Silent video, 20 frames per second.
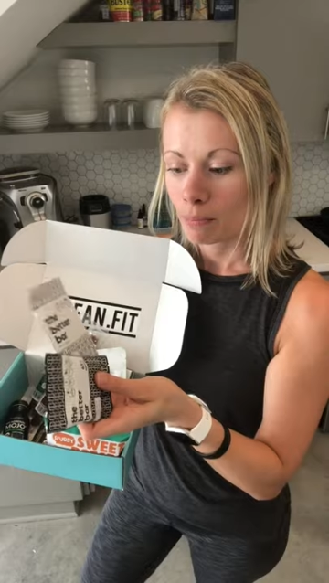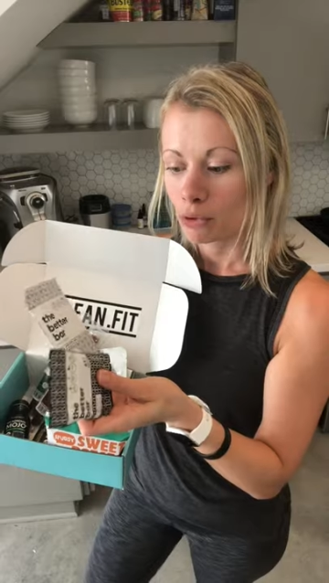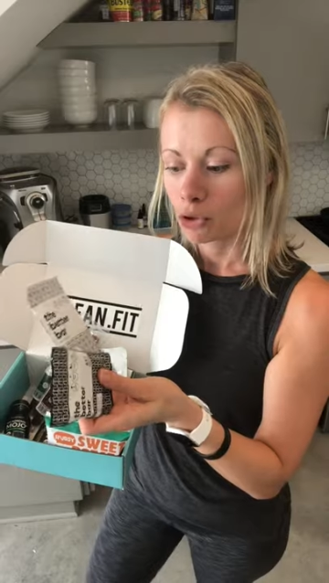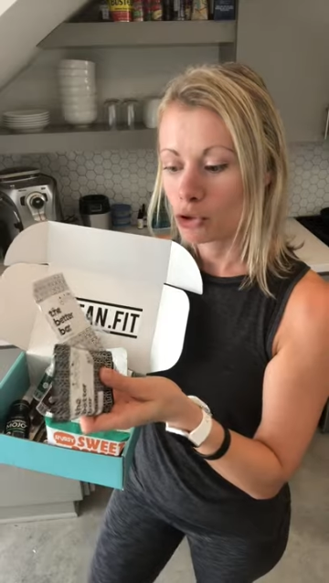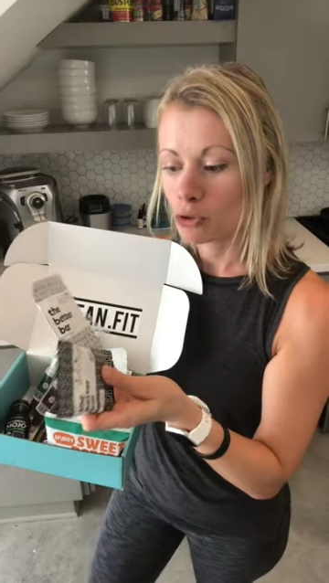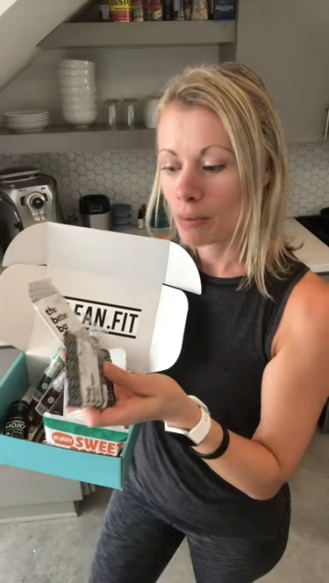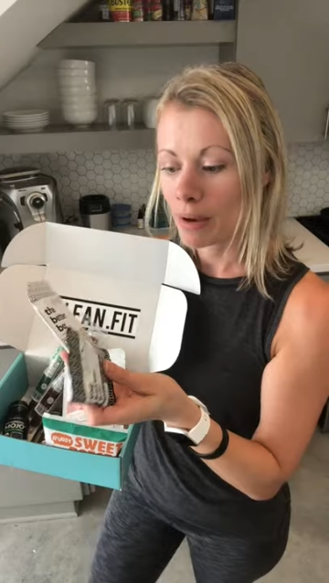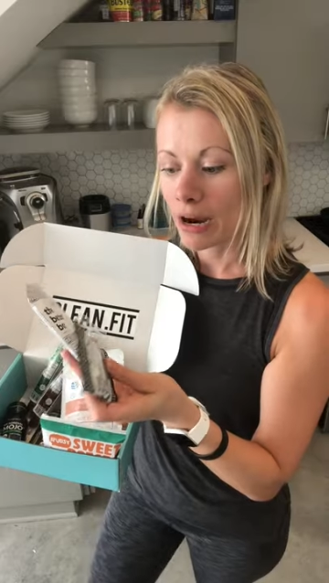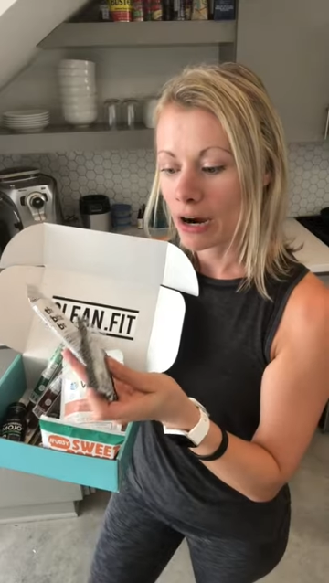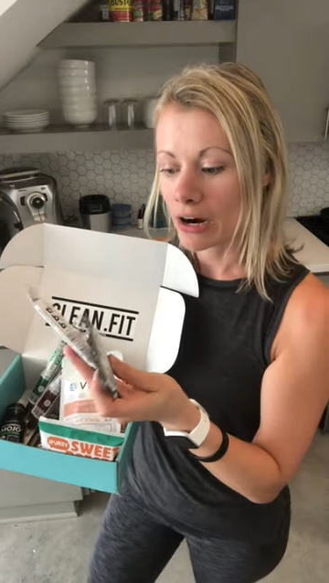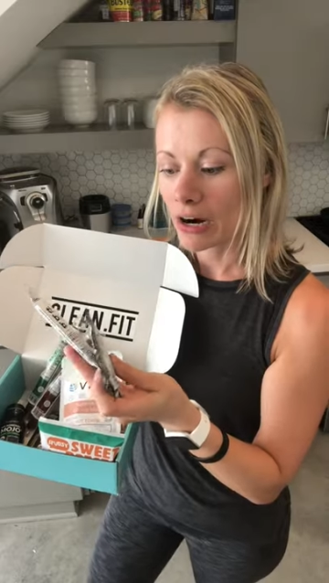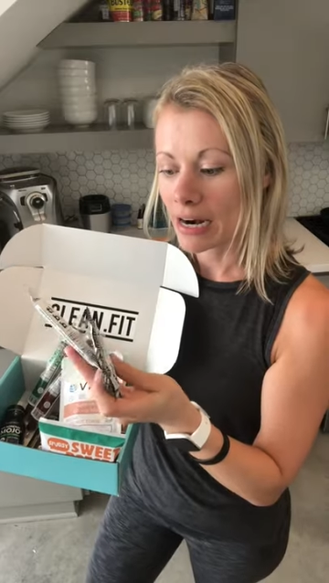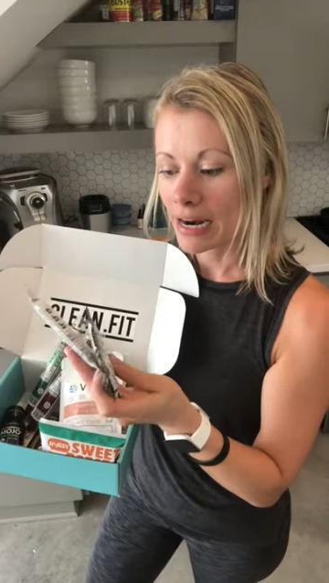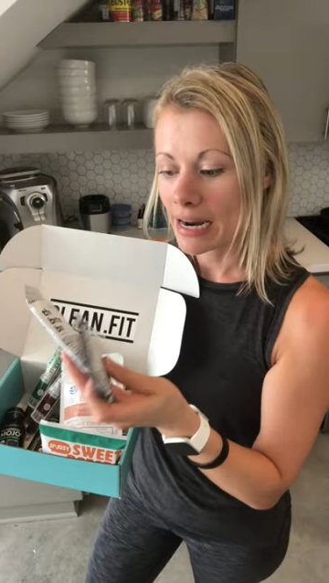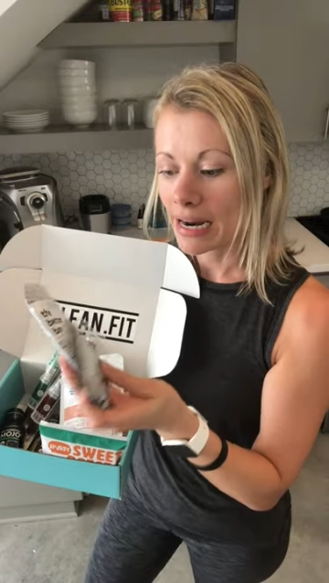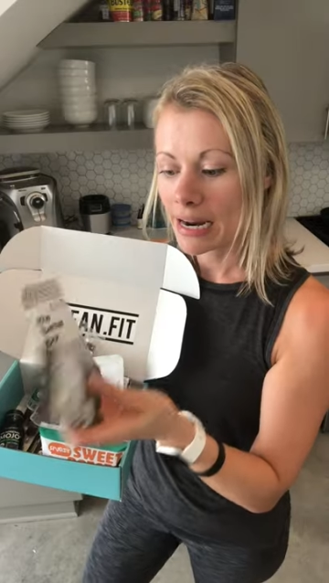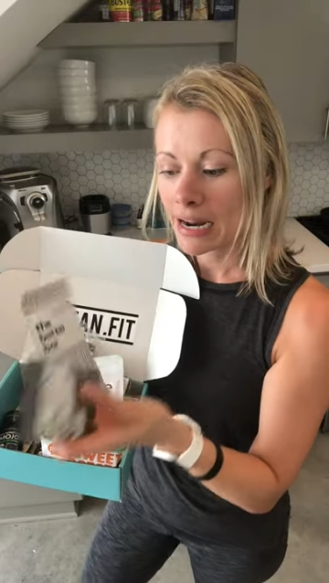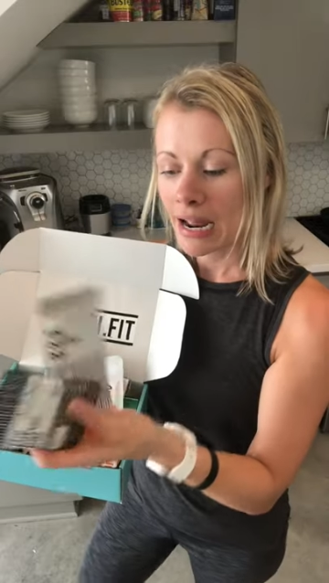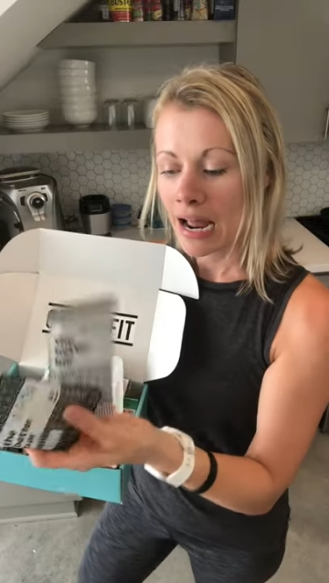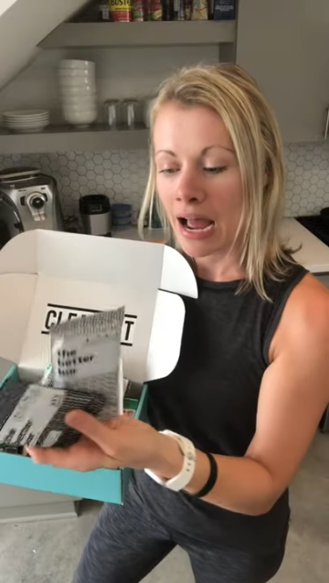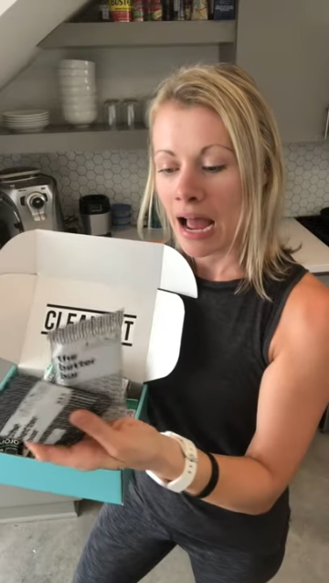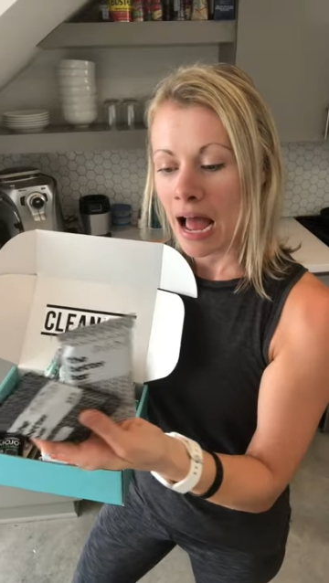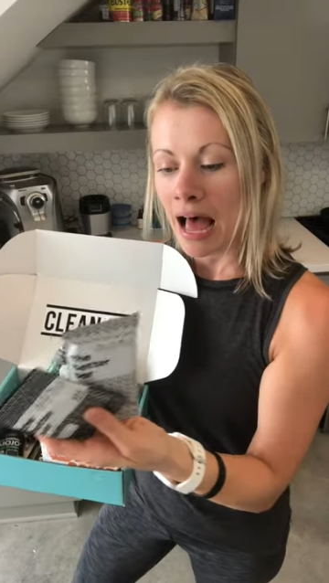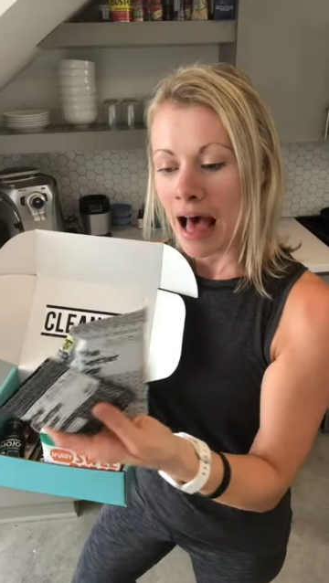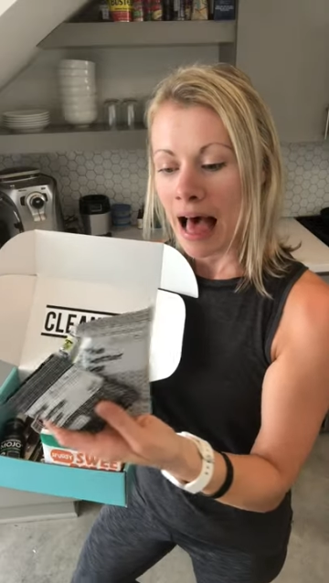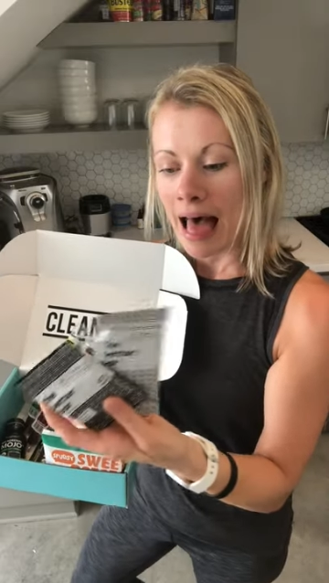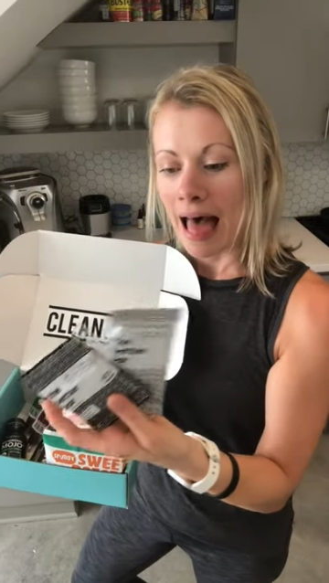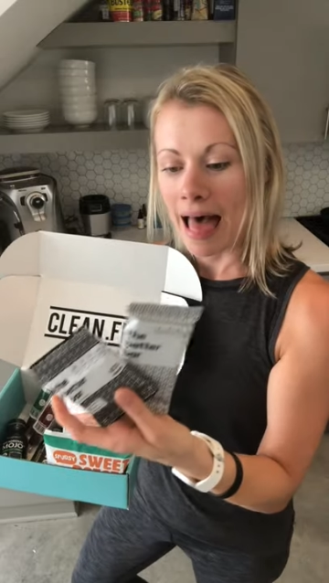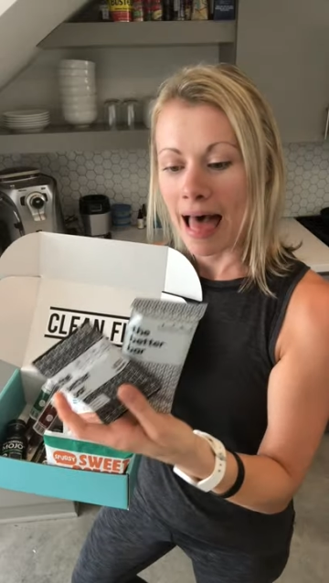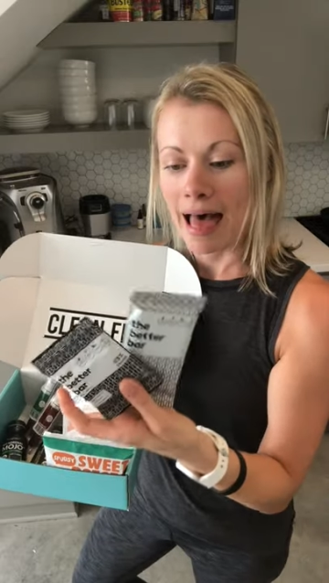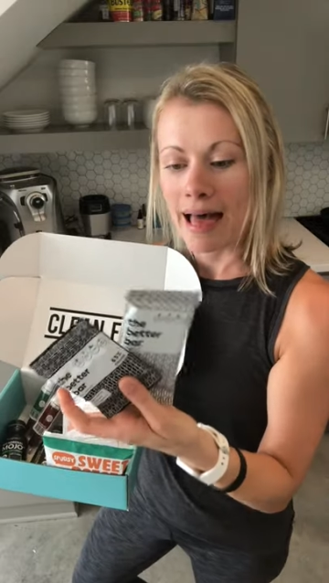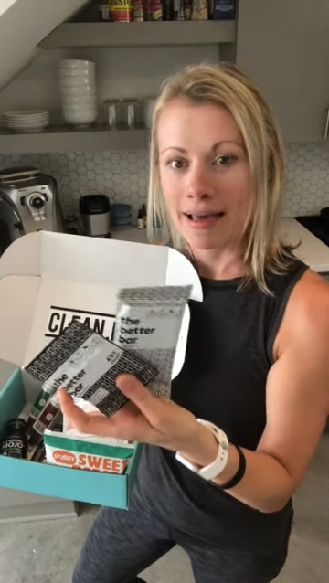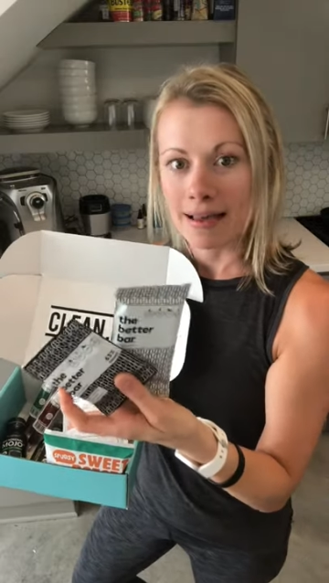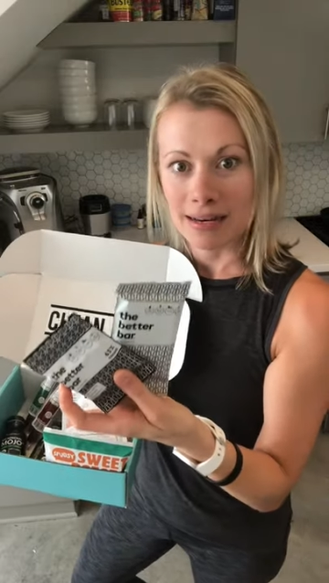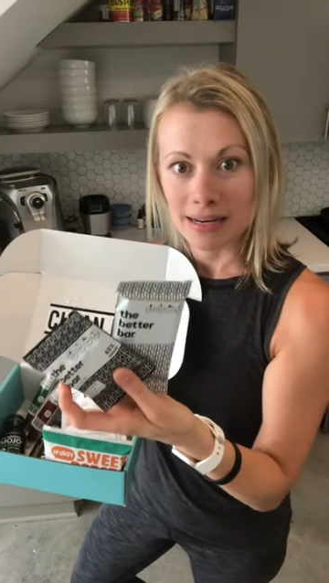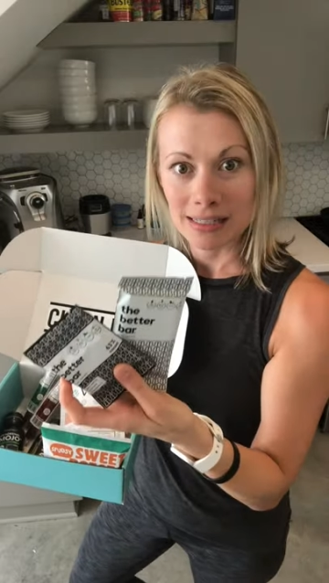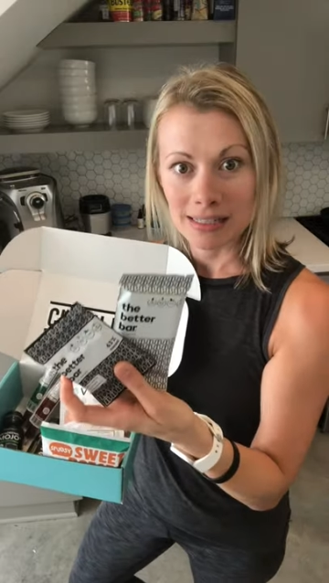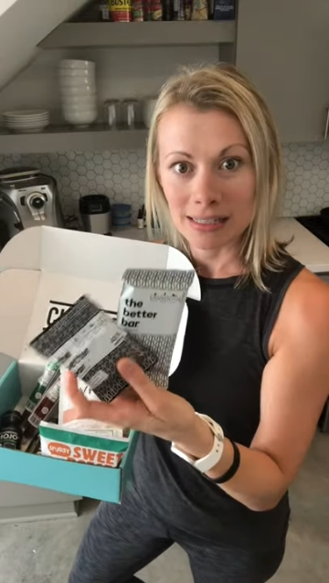blueberry, and